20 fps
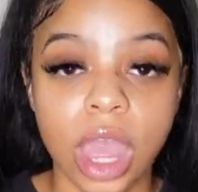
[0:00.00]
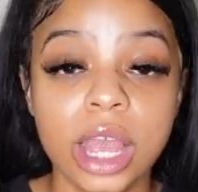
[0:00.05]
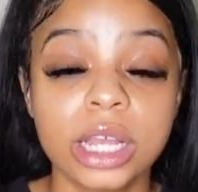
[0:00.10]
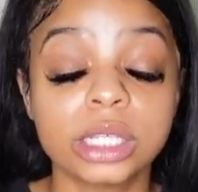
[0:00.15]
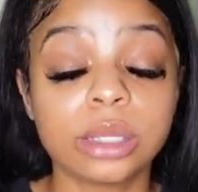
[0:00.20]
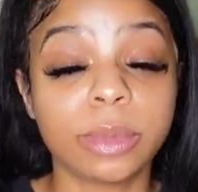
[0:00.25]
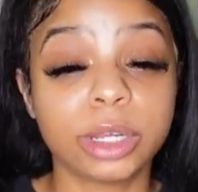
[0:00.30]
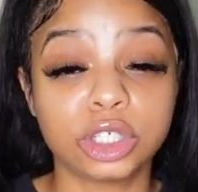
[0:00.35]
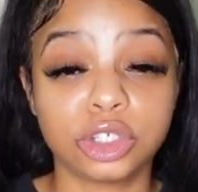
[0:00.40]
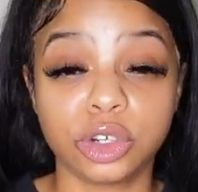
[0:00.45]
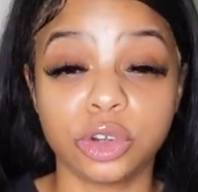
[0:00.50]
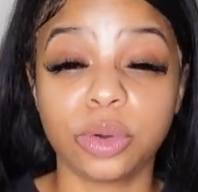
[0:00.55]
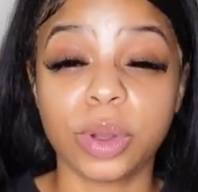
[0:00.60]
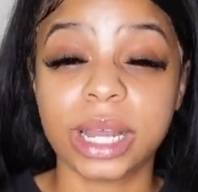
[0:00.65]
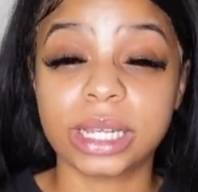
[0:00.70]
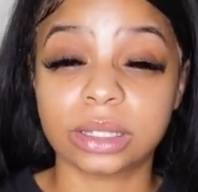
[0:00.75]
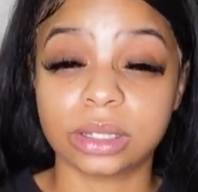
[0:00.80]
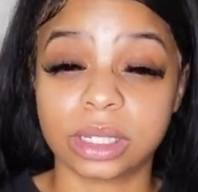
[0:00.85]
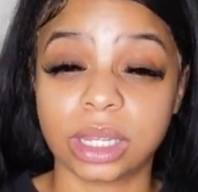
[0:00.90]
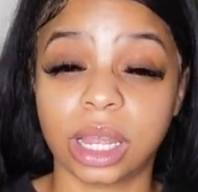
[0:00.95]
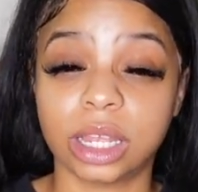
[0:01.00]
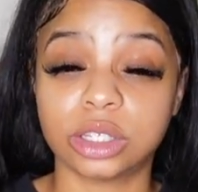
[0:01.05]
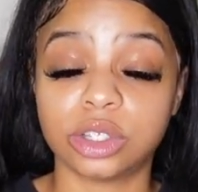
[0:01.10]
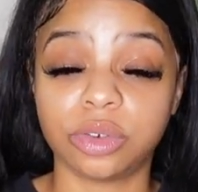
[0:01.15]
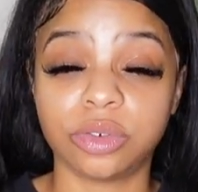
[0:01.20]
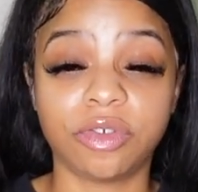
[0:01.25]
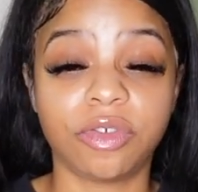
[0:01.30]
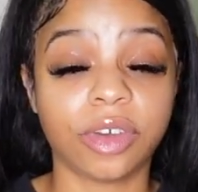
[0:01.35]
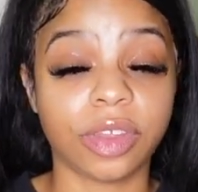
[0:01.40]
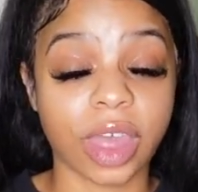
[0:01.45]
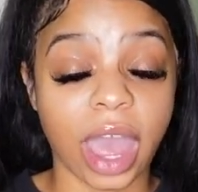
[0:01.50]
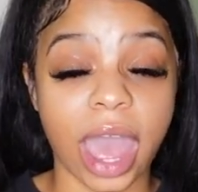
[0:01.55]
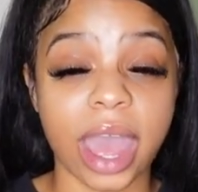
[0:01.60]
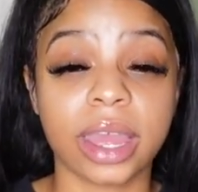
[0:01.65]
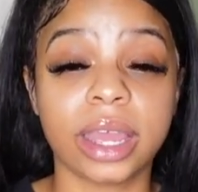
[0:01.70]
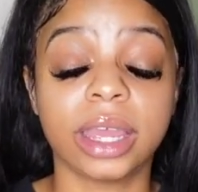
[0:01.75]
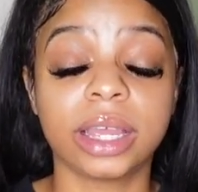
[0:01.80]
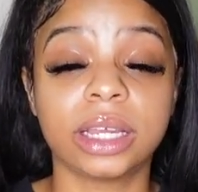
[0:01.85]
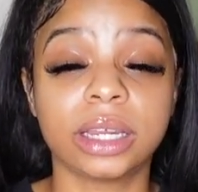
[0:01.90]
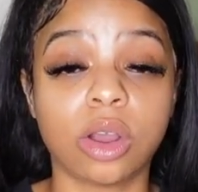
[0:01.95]
So make sure you guys are staying tuned for
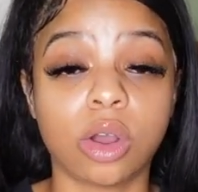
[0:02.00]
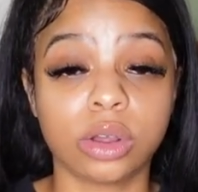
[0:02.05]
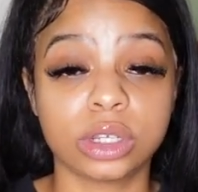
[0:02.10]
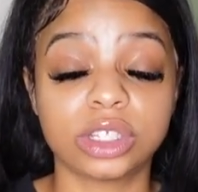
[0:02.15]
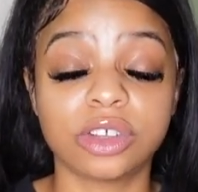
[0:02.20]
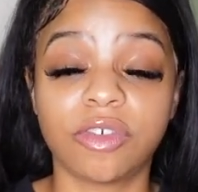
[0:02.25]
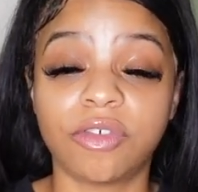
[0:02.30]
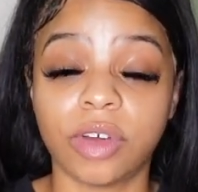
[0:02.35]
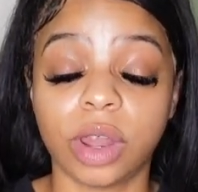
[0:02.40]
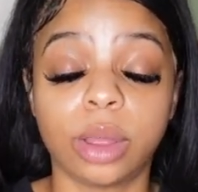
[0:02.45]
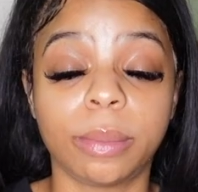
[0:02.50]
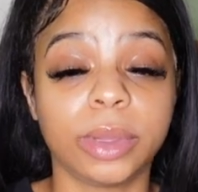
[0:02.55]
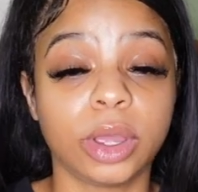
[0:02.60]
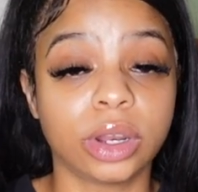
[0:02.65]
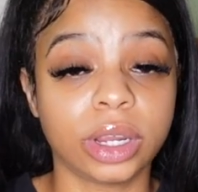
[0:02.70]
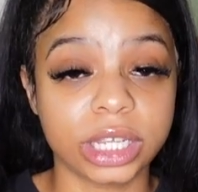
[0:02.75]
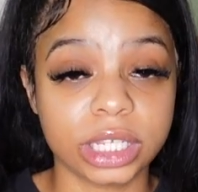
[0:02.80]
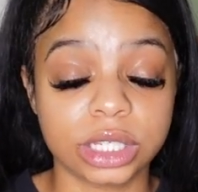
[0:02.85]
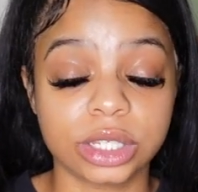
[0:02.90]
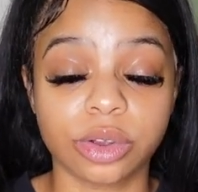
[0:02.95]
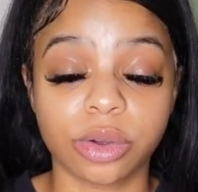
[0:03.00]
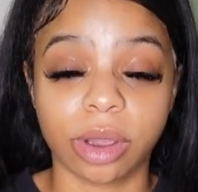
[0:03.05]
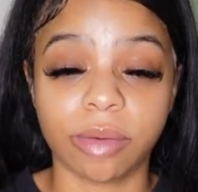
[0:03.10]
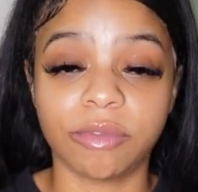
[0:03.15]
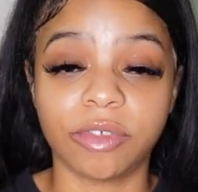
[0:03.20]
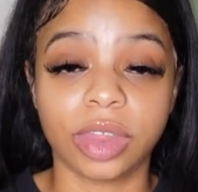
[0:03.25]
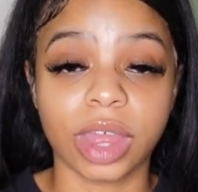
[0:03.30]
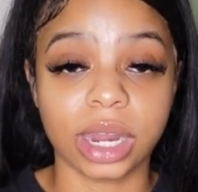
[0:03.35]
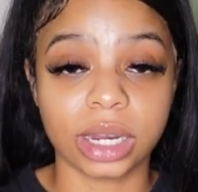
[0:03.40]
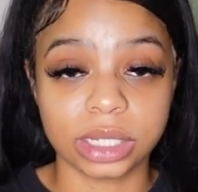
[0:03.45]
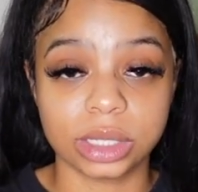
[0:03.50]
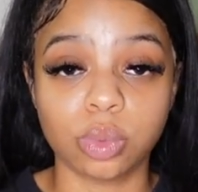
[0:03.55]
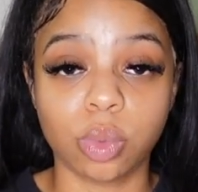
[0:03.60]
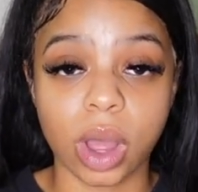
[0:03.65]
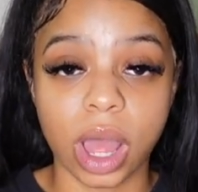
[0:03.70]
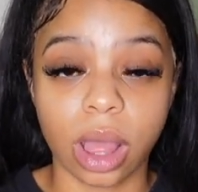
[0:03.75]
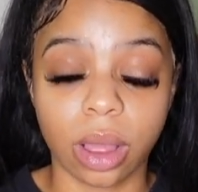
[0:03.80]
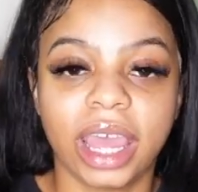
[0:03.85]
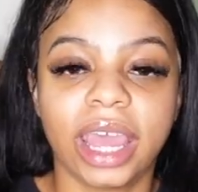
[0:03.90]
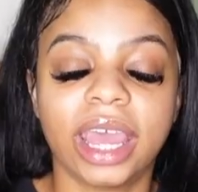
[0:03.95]
that, and also follow me on Instagram for that as well.